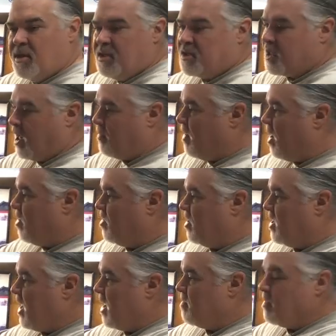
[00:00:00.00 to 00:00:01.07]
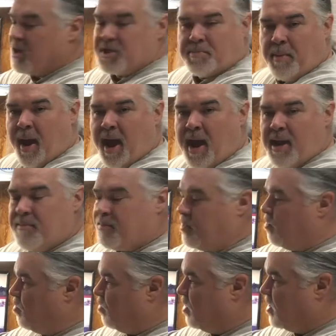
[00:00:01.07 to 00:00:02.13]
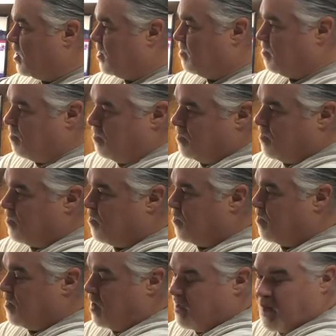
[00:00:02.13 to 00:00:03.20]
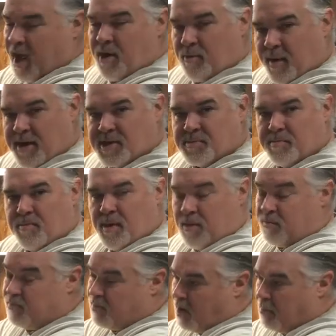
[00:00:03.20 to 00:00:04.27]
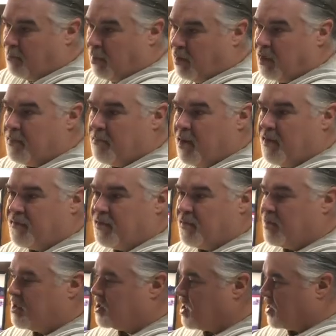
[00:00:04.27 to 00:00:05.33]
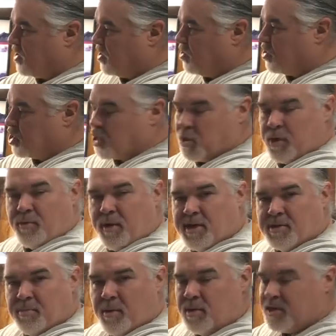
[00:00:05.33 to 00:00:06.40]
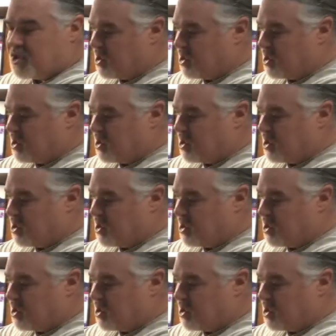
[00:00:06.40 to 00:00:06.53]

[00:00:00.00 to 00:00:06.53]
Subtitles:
It's got about yay much pipe with not a bullet muffler, but it's not the little shorty race bullet.